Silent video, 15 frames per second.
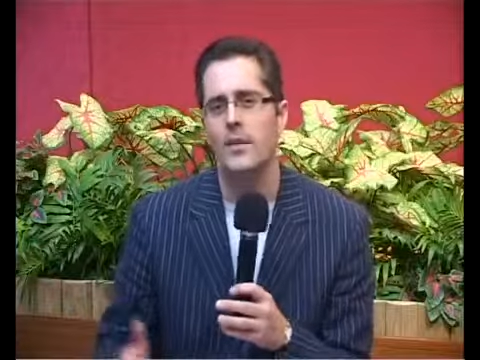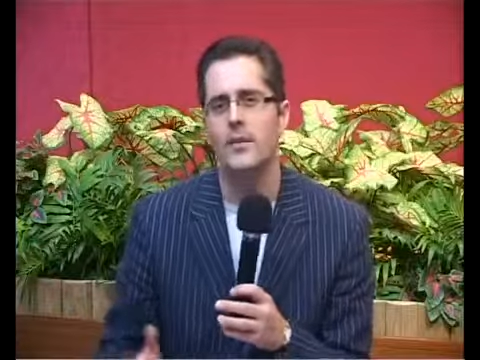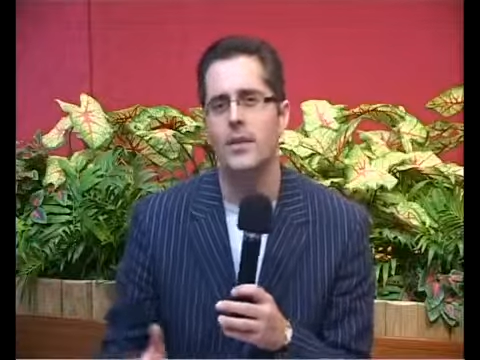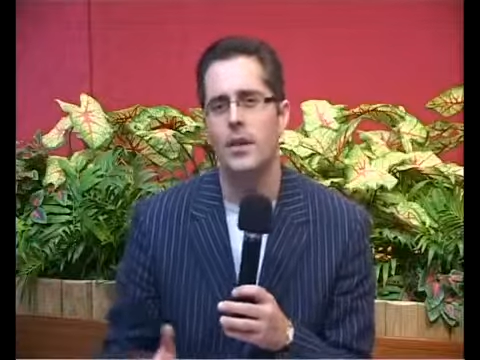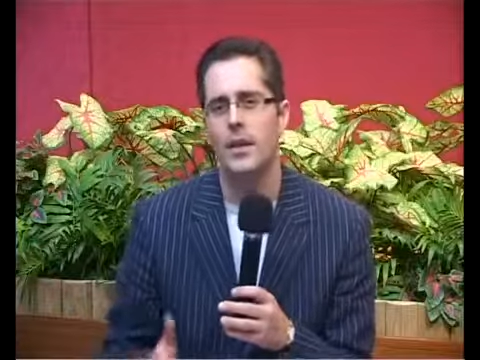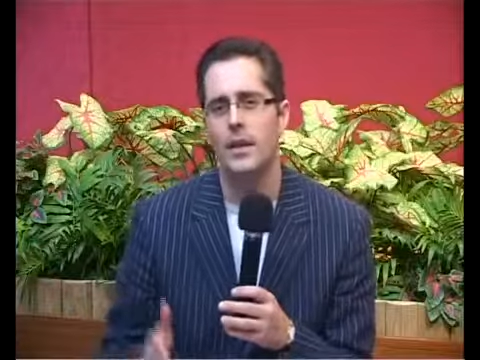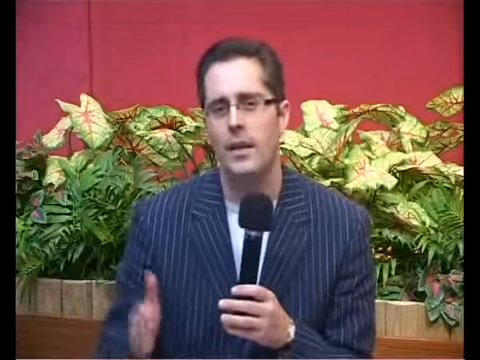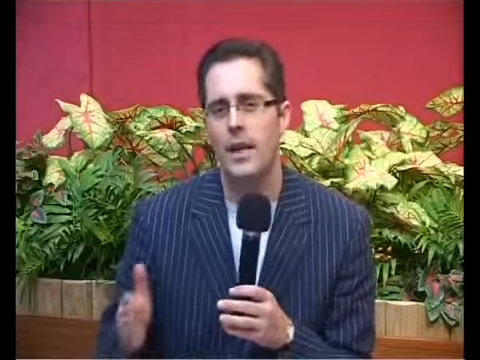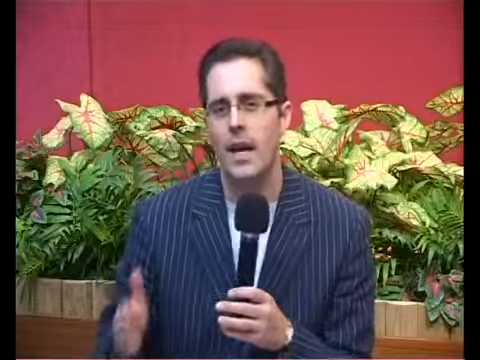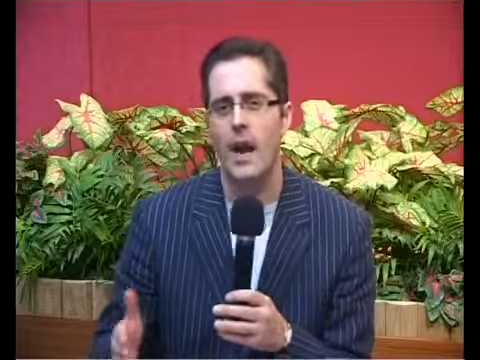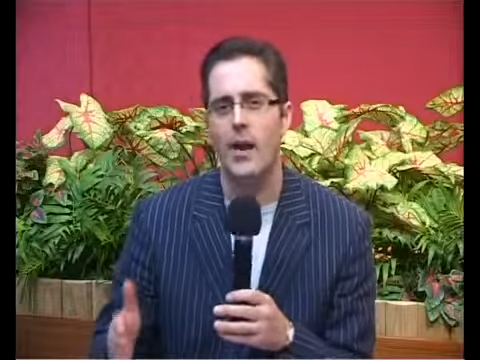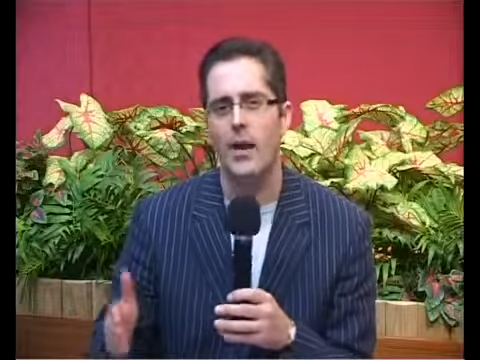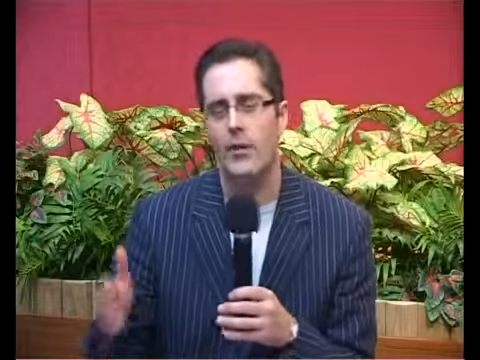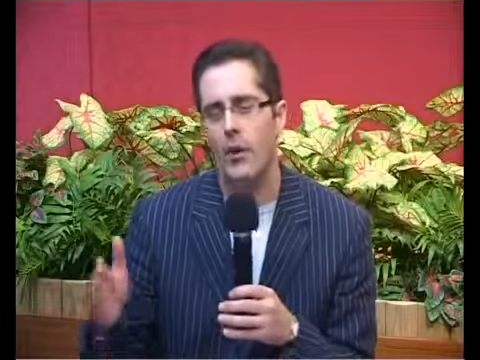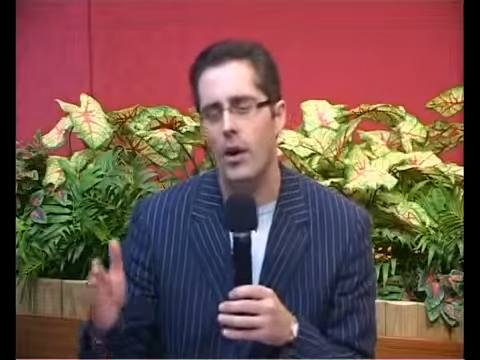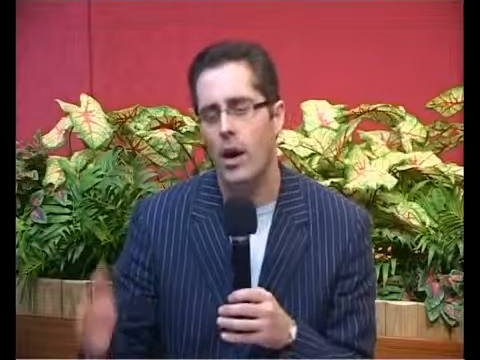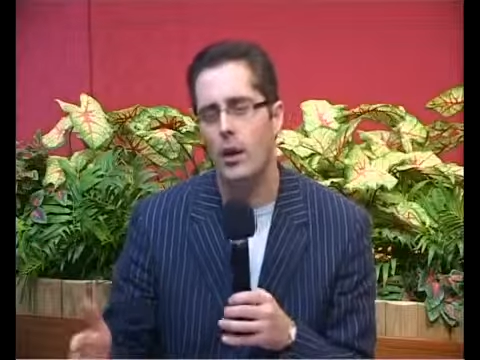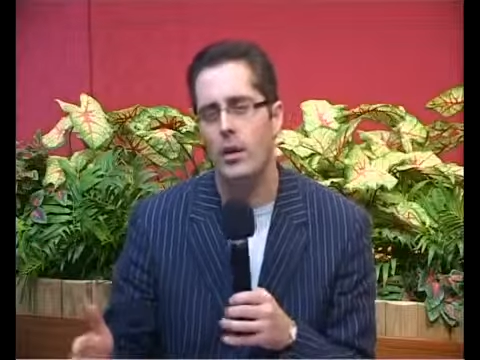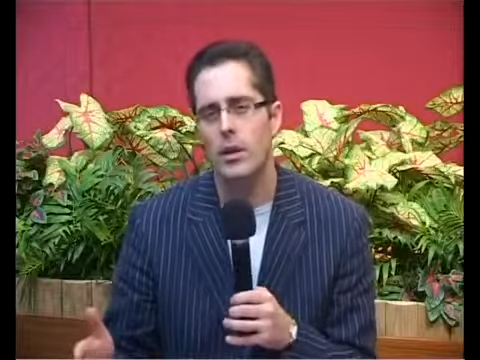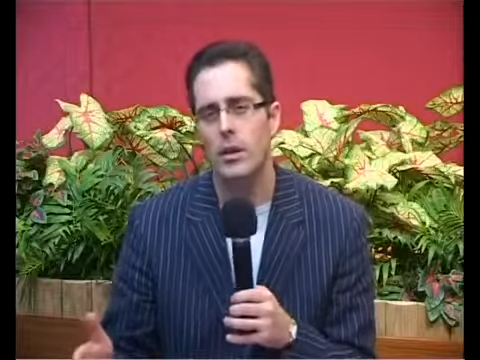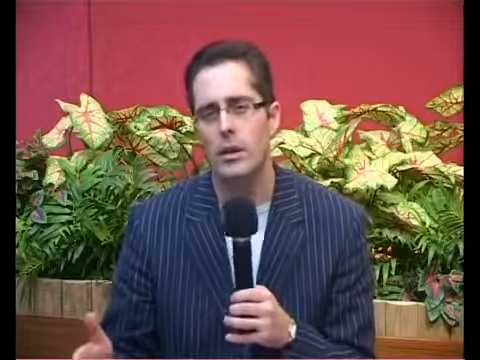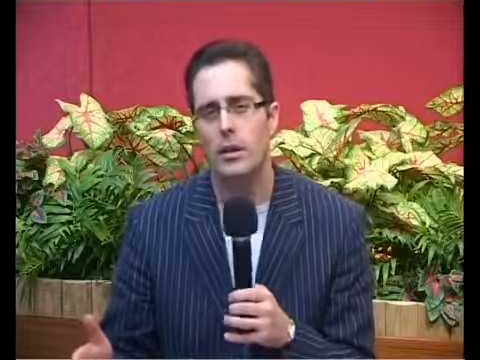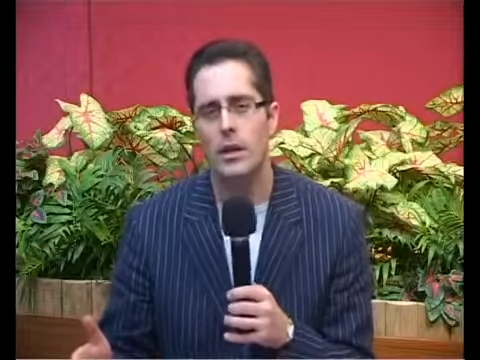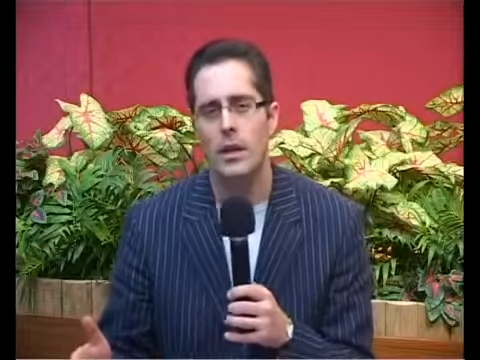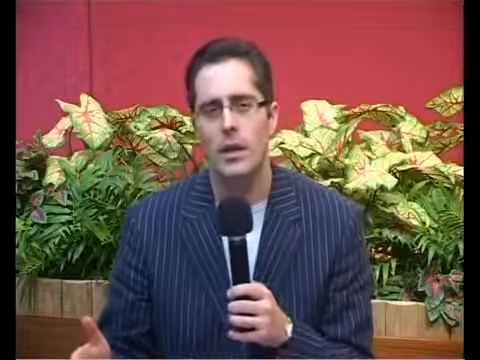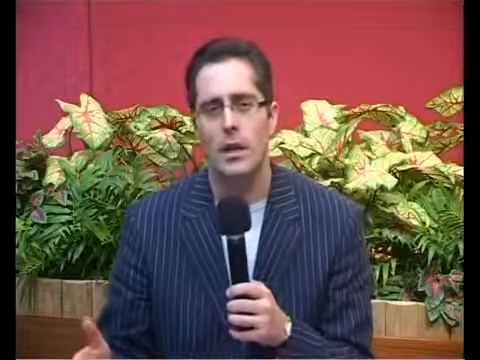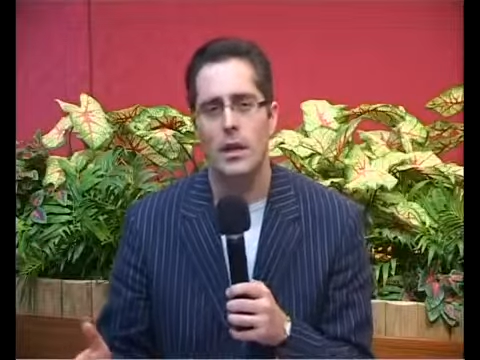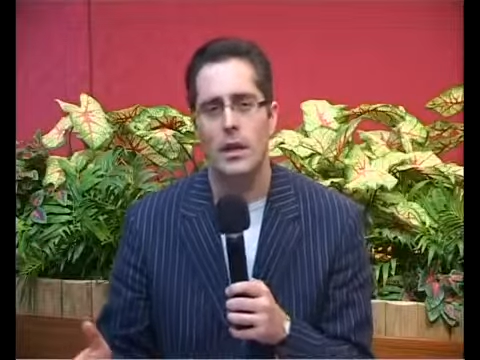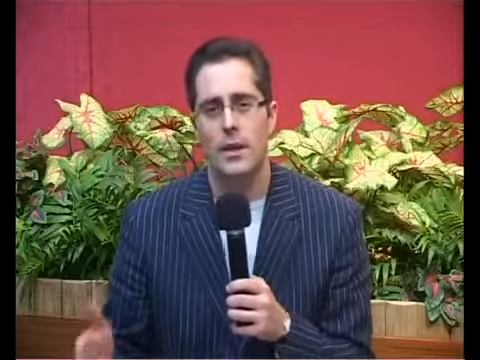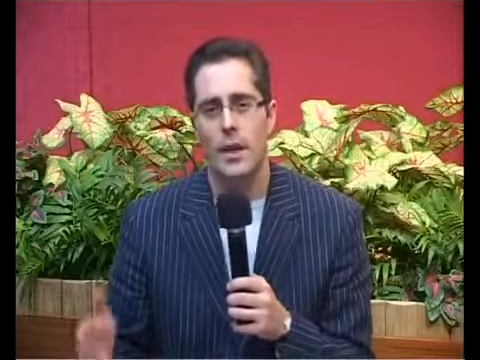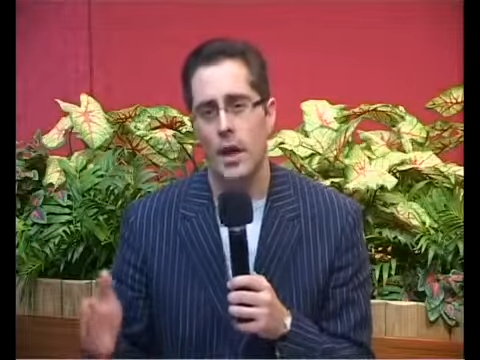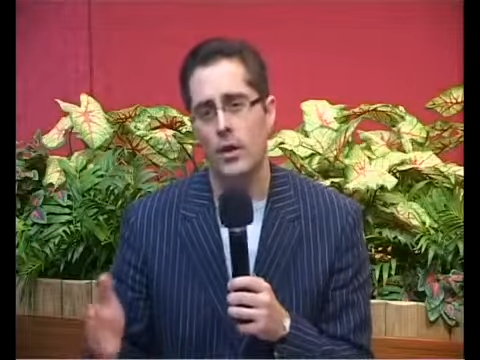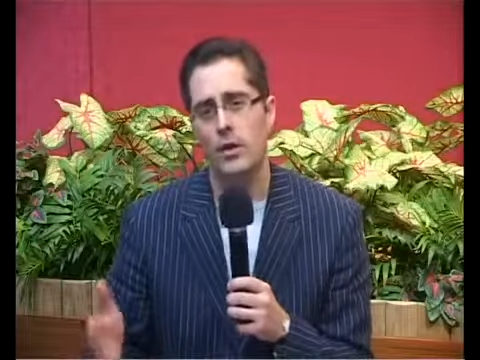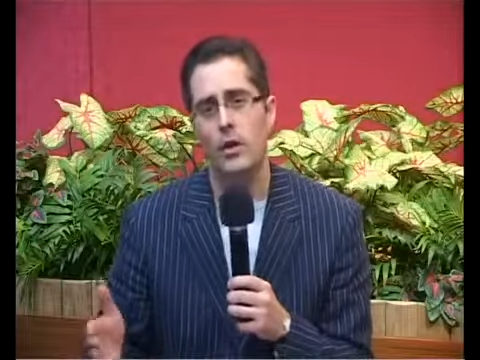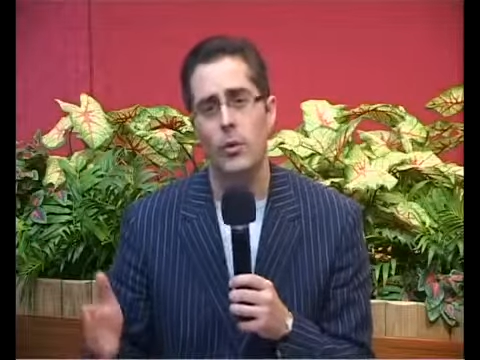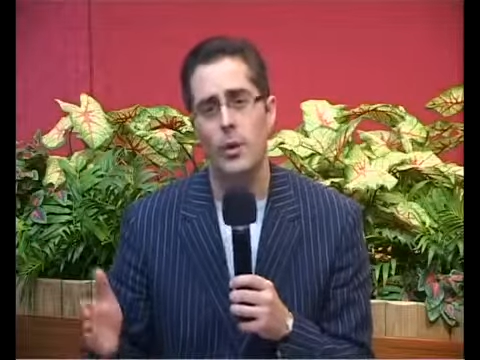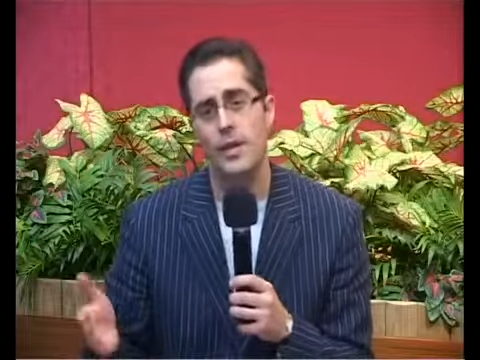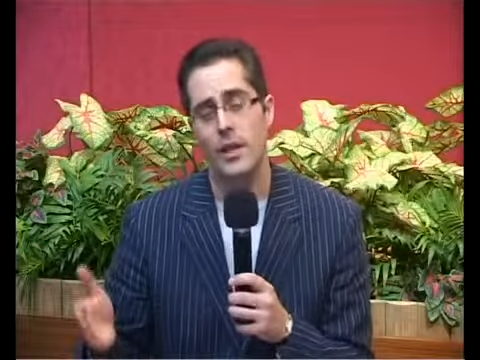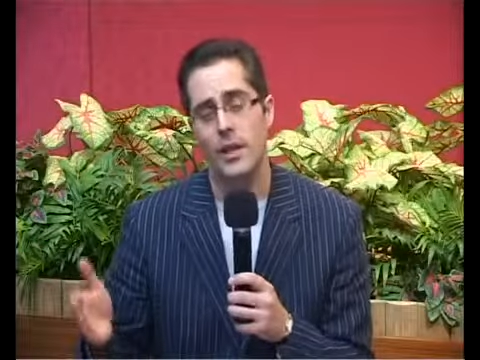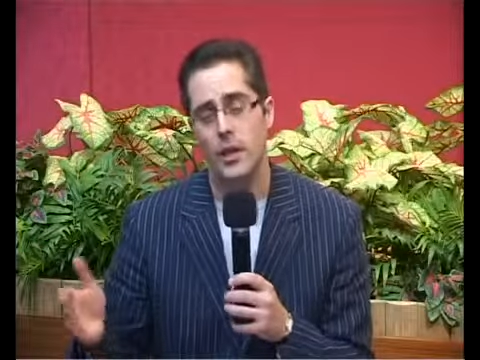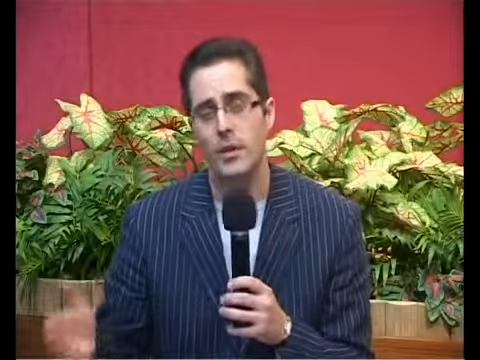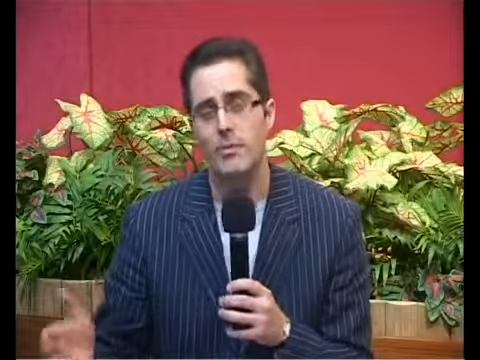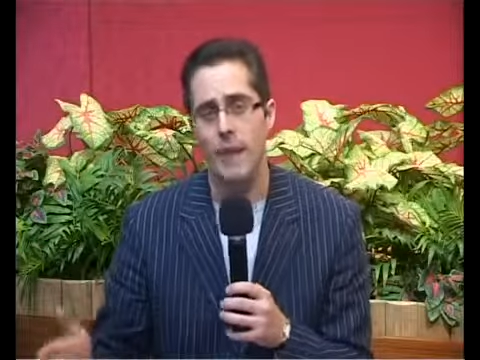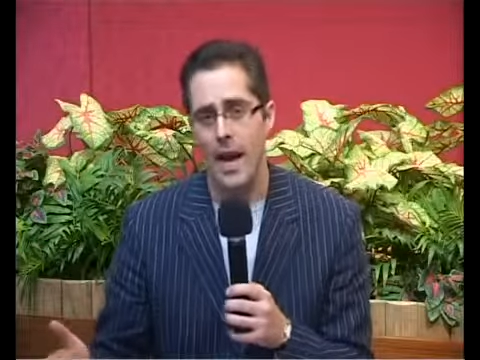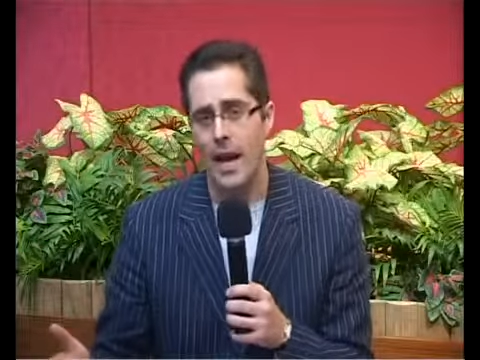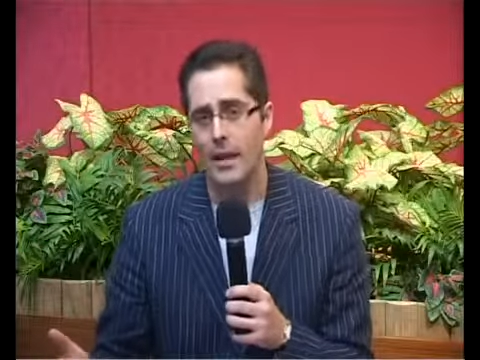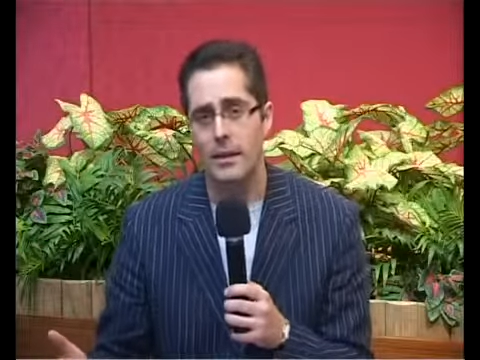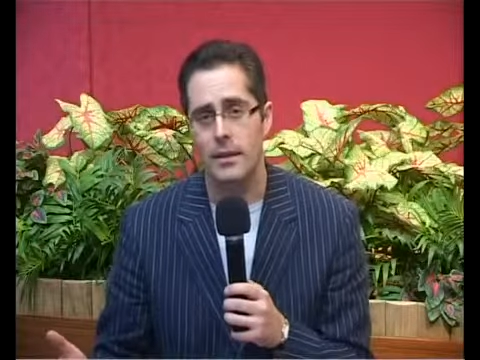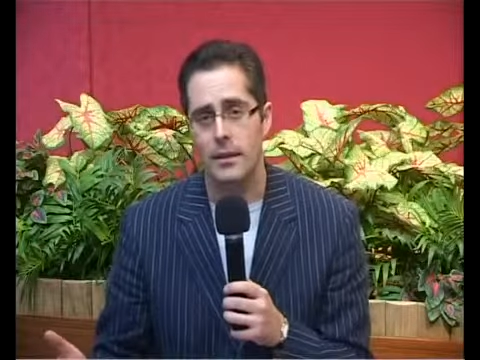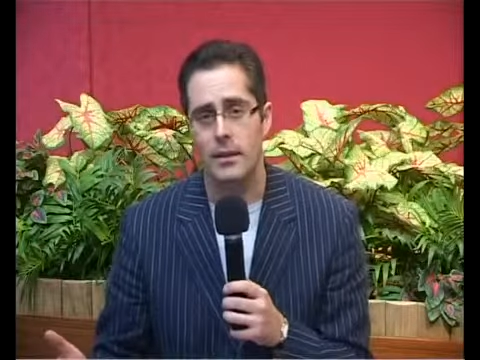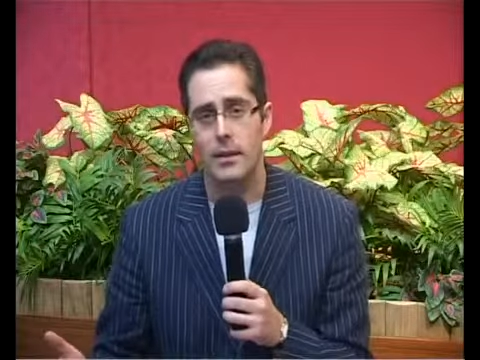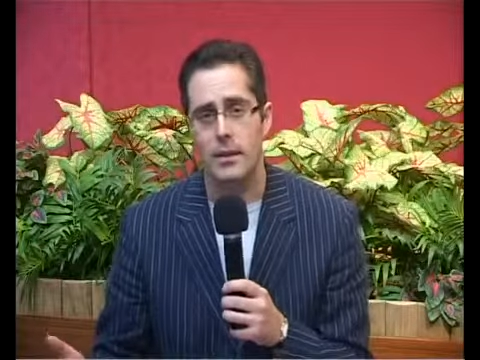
left her in the care of her uncle. The uncle was a good man.